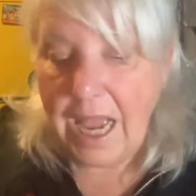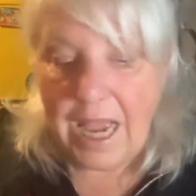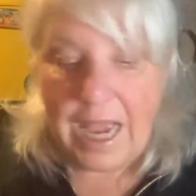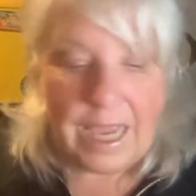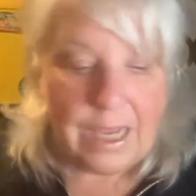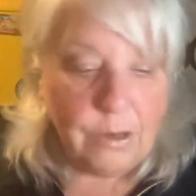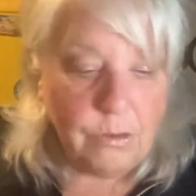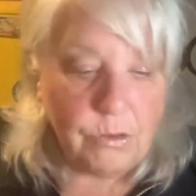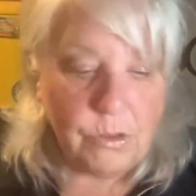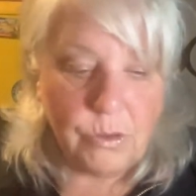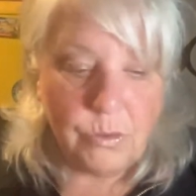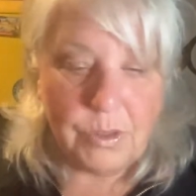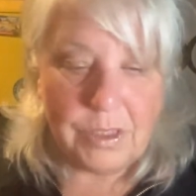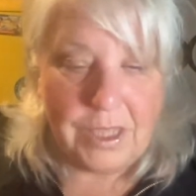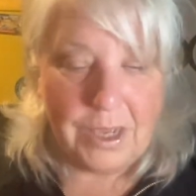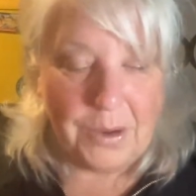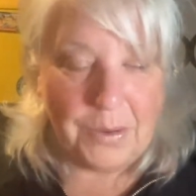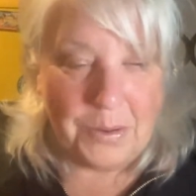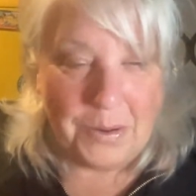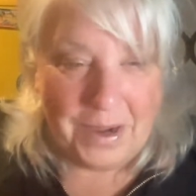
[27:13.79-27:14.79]
I don't do it
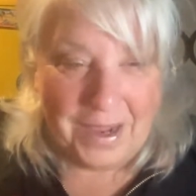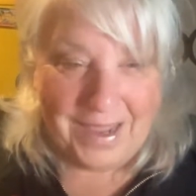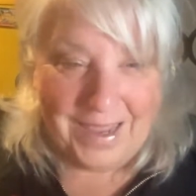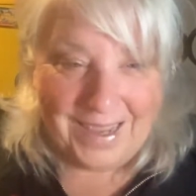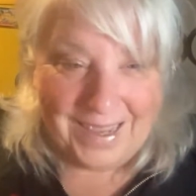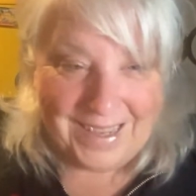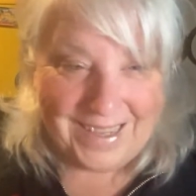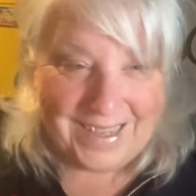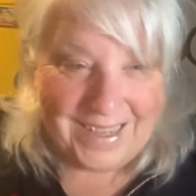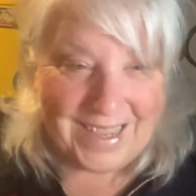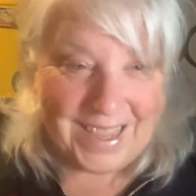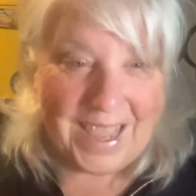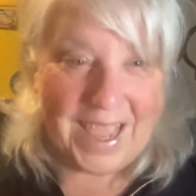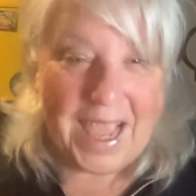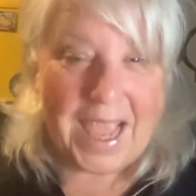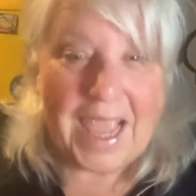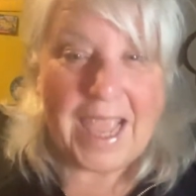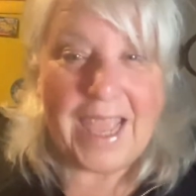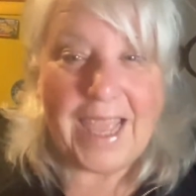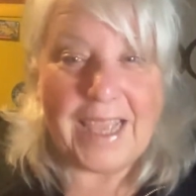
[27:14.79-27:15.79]
that way.
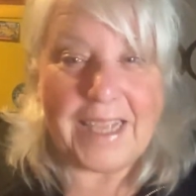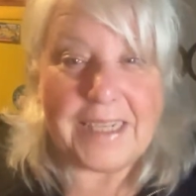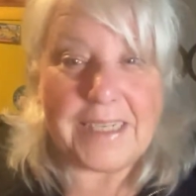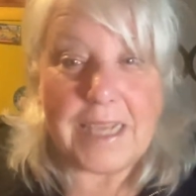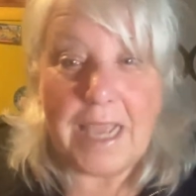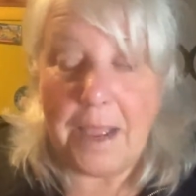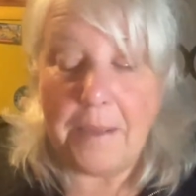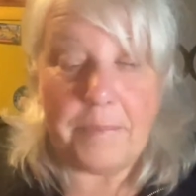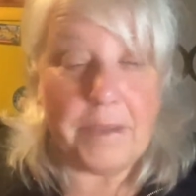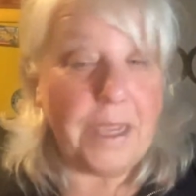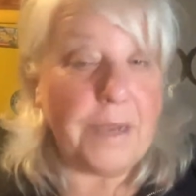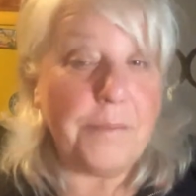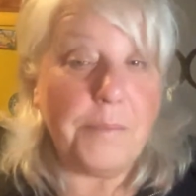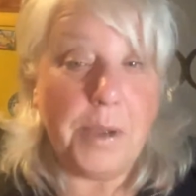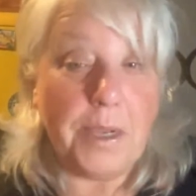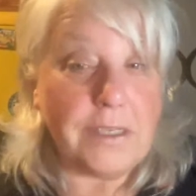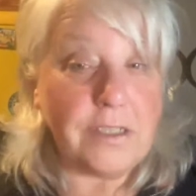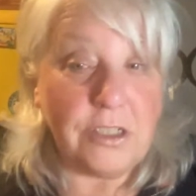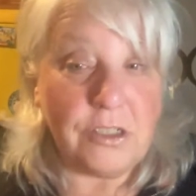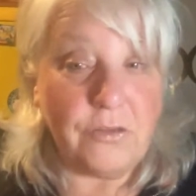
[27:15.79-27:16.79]
And I'm getting
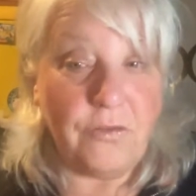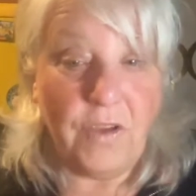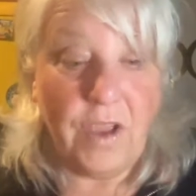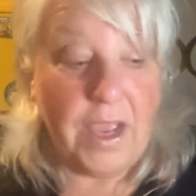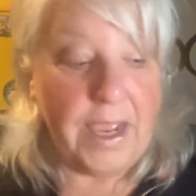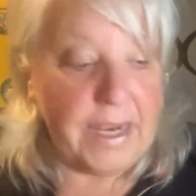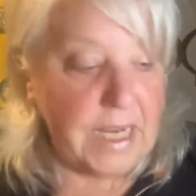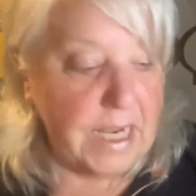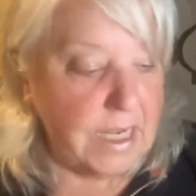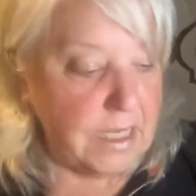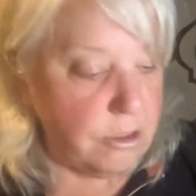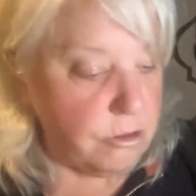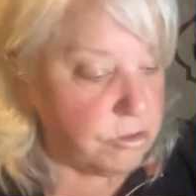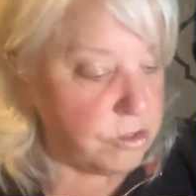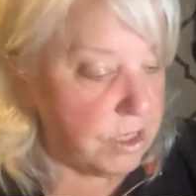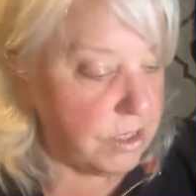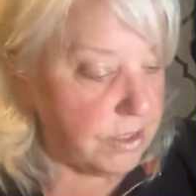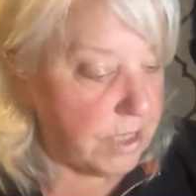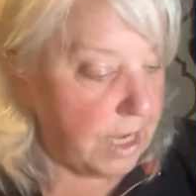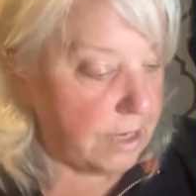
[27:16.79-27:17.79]
by just fine.
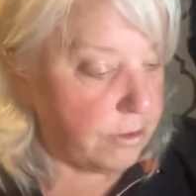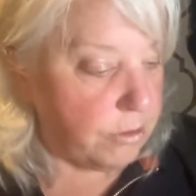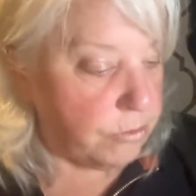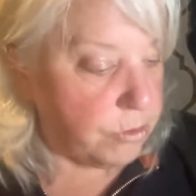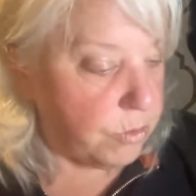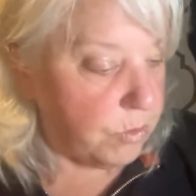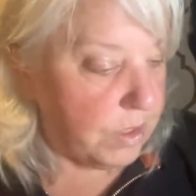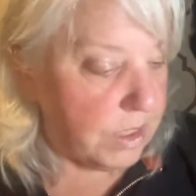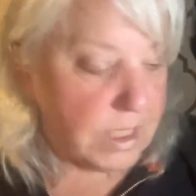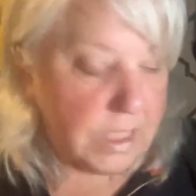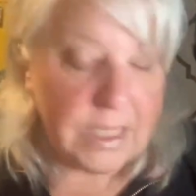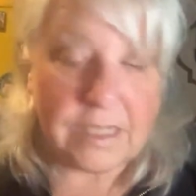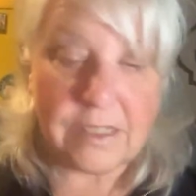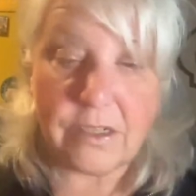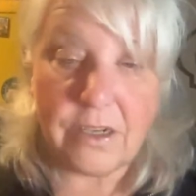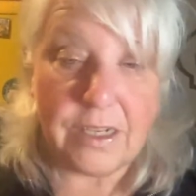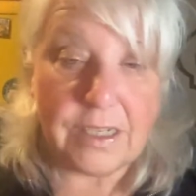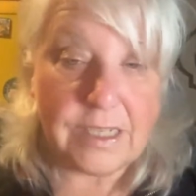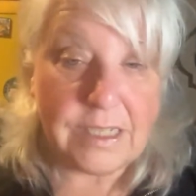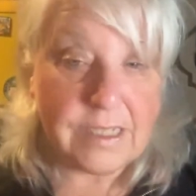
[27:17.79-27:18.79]
And I don't do anything
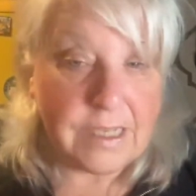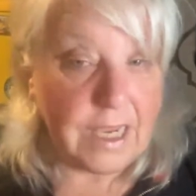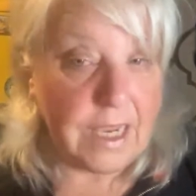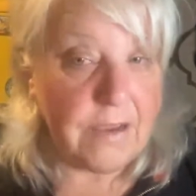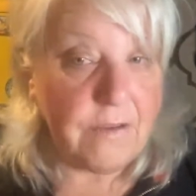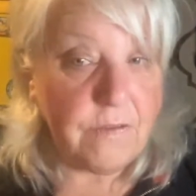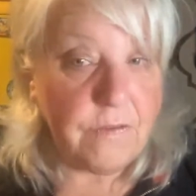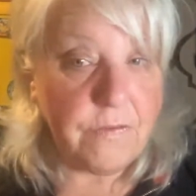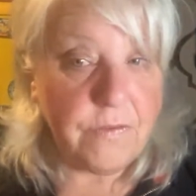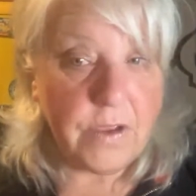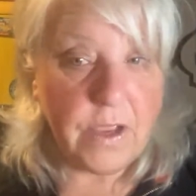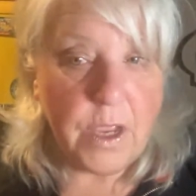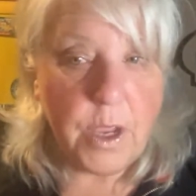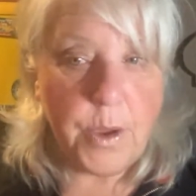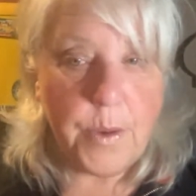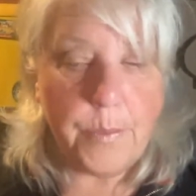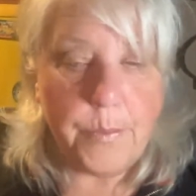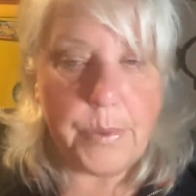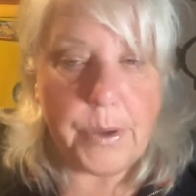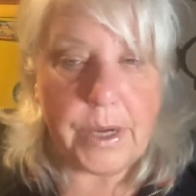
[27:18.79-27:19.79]
that's not safe,
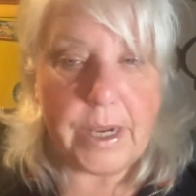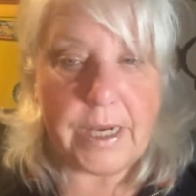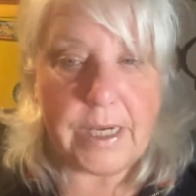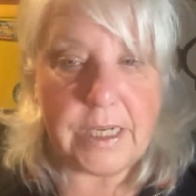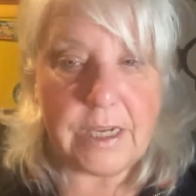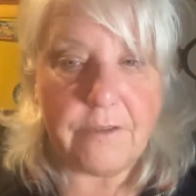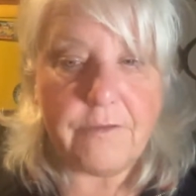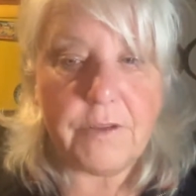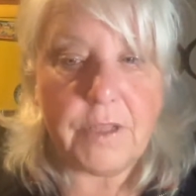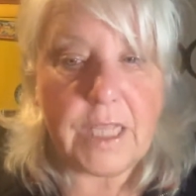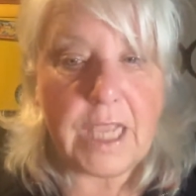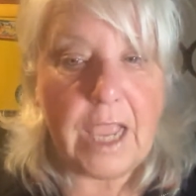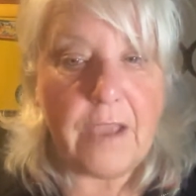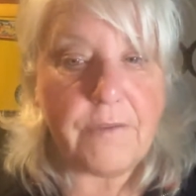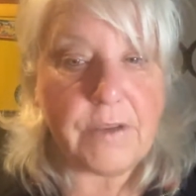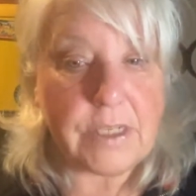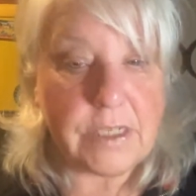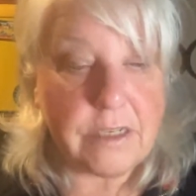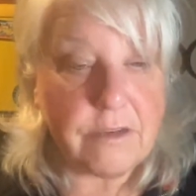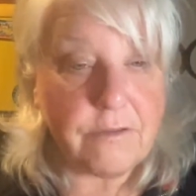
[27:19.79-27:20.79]
but I definitely
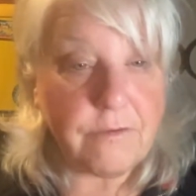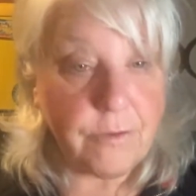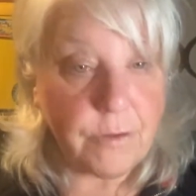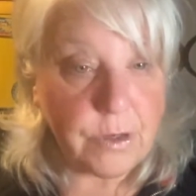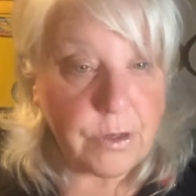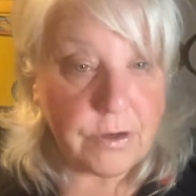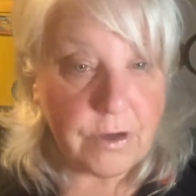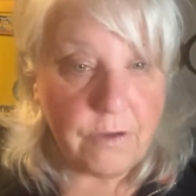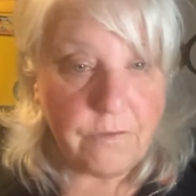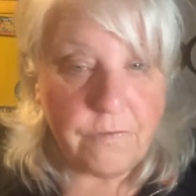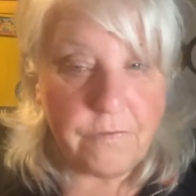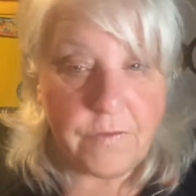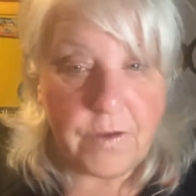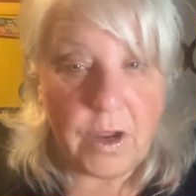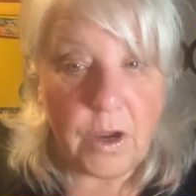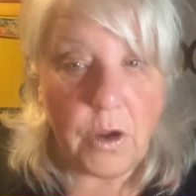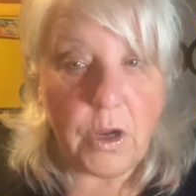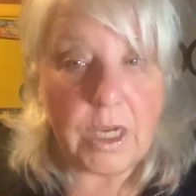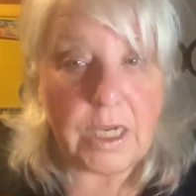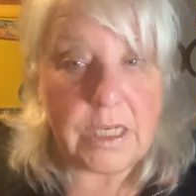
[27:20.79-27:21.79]
have a
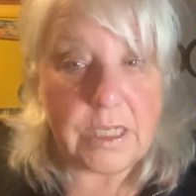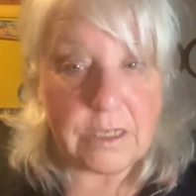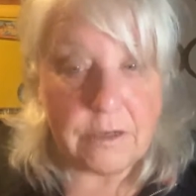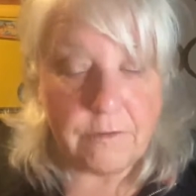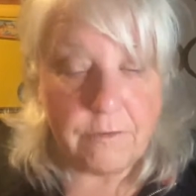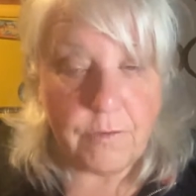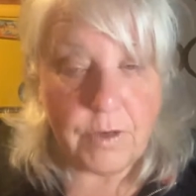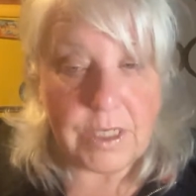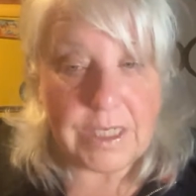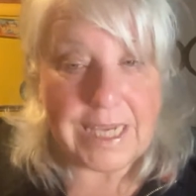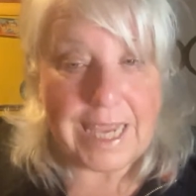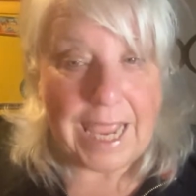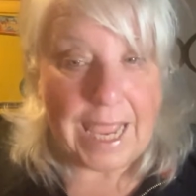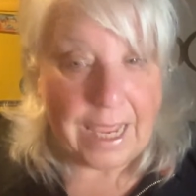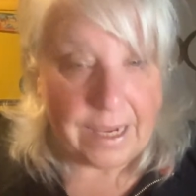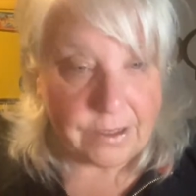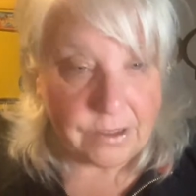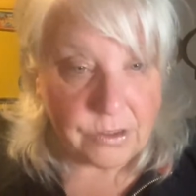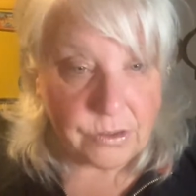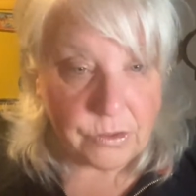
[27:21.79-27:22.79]
very different
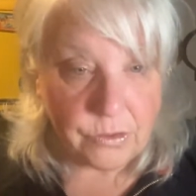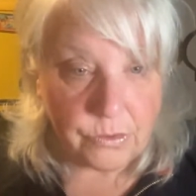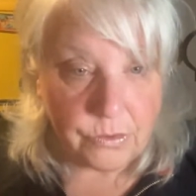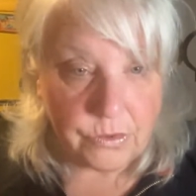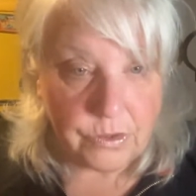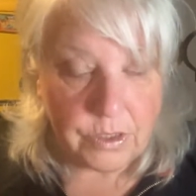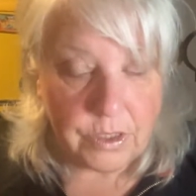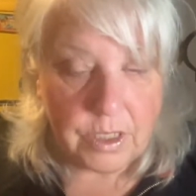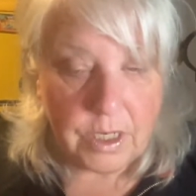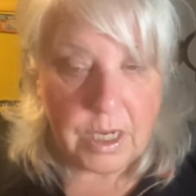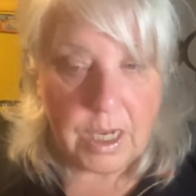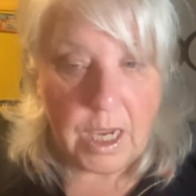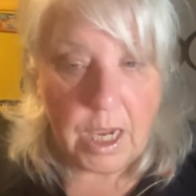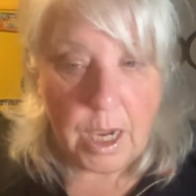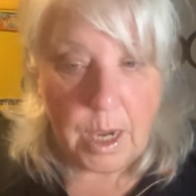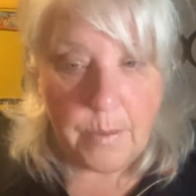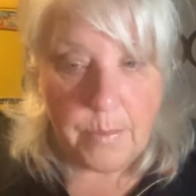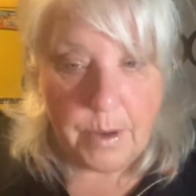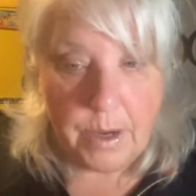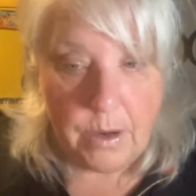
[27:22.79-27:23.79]
attitude
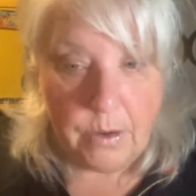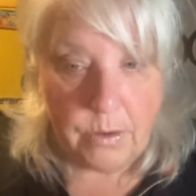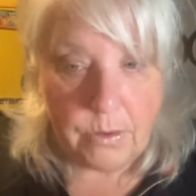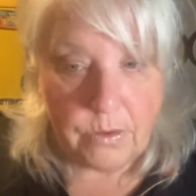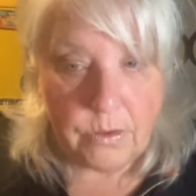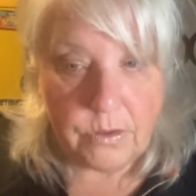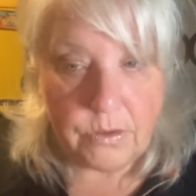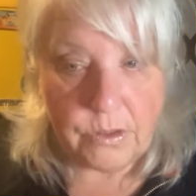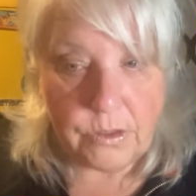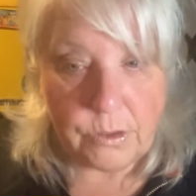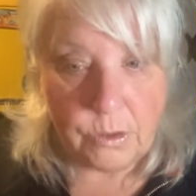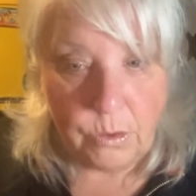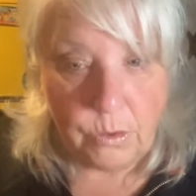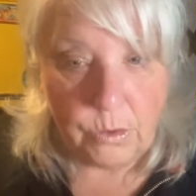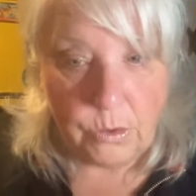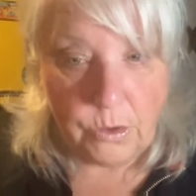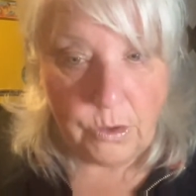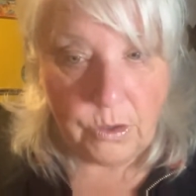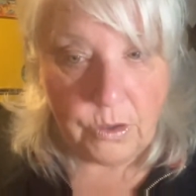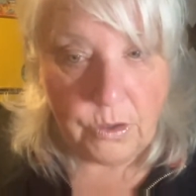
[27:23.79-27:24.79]
about
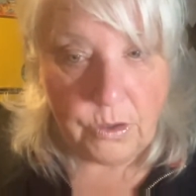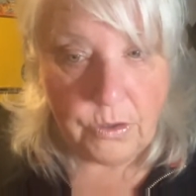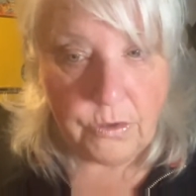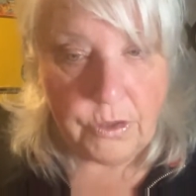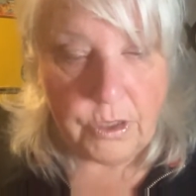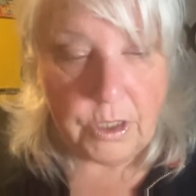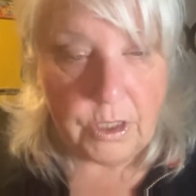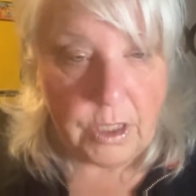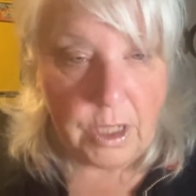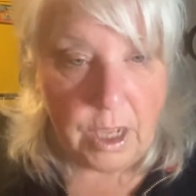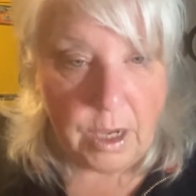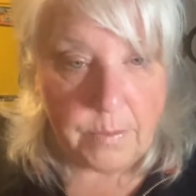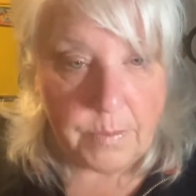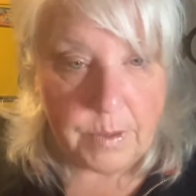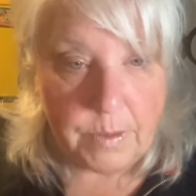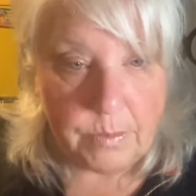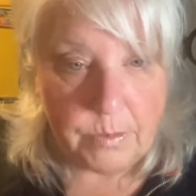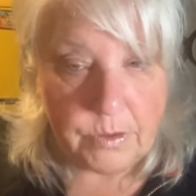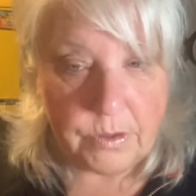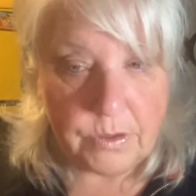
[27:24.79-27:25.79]
solar than a lot of
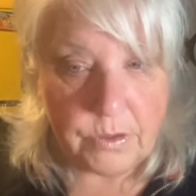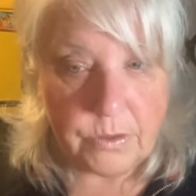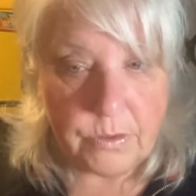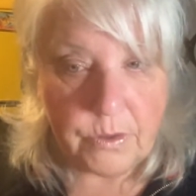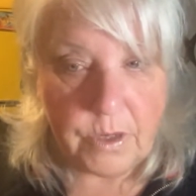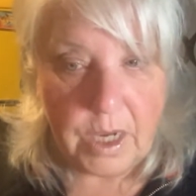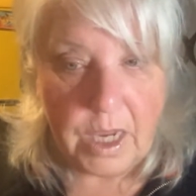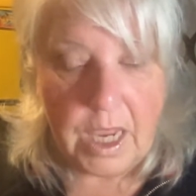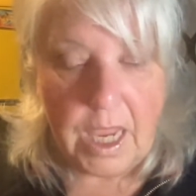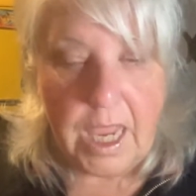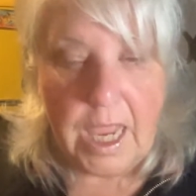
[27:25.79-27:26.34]
people do.